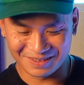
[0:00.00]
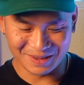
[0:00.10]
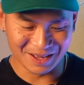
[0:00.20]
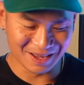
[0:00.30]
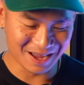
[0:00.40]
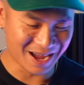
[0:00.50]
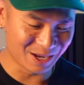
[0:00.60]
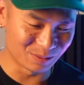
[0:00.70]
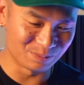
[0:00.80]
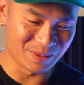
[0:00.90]

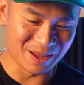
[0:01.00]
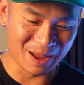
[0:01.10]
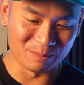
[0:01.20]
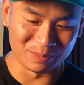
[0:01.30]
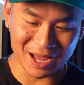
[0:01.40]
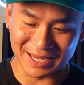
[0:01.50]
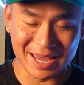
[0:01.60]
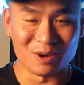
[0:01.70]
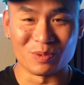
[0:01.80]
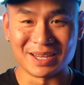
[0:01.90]
I
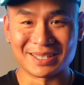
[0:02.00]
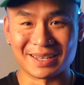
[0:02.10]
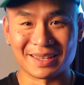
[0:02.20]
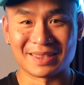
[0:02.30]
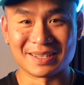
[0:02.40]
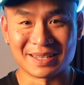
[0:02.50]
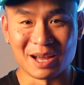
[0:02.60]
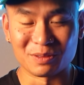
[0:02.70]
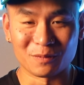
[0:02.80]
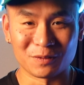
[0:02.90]
can't wait to get this
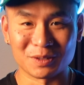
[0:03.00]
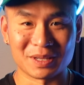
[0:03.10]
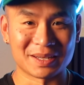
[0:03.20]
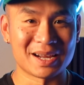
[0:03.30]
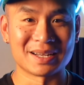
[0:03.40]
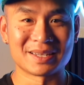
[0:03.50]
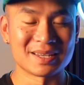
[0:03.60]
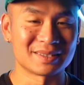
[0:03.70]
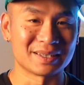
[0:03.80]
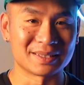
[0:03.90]
out in the field and kind of
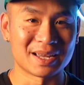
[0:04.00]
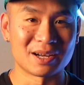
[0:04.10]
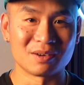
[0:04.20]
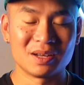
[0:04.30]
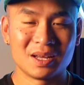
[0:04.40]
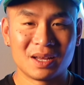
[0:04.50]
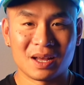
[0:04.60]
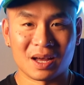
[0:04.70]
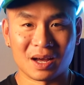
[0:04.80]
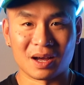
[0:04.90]
test things out.
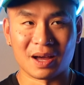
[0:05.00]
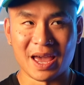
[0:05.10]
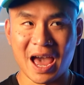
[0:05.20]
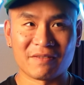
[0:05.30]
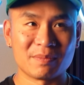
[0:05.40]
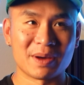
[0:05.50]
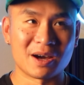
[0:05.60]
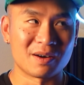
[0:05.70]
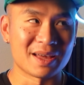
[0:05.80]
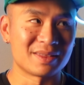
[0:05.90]
I have
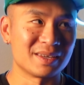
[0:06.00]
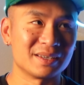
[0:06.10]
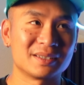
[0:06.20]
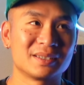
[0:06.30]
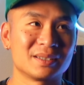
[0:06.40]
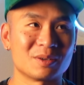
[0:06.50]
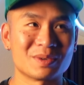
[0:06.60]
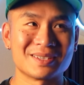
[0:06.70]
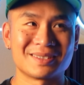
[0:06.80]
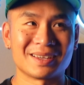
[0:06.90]
about, I
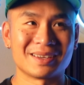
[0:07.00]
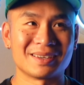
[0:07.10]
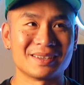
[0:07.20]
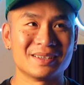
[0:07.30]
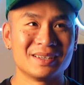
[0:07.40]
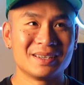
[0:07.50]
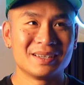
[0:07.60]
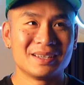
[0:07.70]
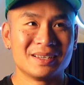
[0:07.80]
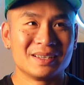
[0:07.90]
want to say
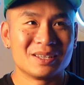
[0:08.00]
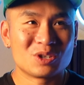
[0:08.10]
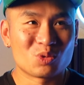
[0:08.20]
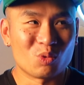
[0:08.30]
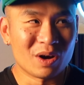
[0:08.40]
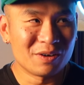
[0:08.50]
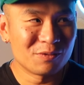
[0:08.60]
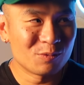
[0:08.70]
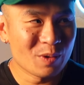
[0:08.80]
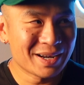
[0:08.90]

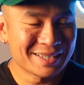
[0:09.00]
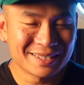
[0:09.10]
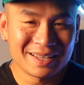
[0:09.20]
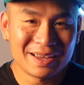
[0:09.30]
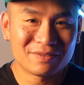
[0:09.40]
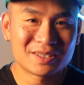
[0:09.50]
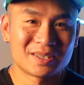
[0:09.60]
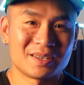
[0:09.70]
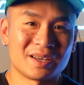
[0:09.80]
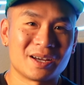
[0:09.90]
12 weddings left.
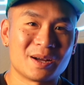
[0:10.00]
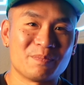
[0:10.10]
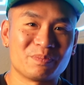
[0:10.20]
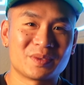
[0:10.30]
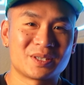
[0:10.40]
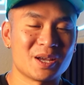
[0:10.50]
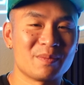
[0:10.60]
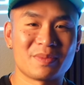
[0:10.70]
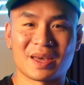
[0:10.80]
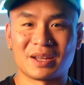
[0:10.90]

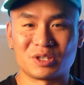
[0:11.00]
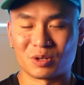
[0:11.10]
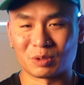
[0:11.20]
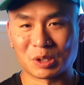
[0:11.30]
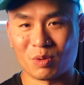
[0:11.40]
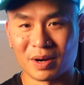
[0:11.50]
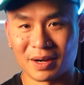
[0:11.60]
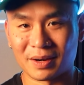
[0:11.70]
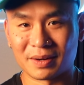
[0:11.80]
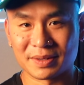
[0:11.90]
Some that don't
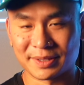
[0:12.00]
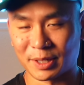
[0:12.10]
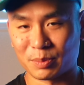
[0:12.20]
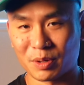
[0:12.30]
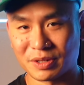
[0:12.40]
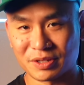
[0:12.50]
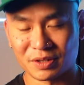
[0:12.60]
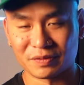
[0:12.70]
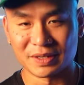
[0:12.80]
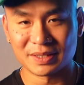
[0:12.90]
require ceremony
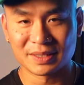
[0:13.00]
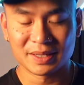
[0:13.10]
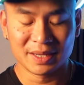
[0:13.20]
service,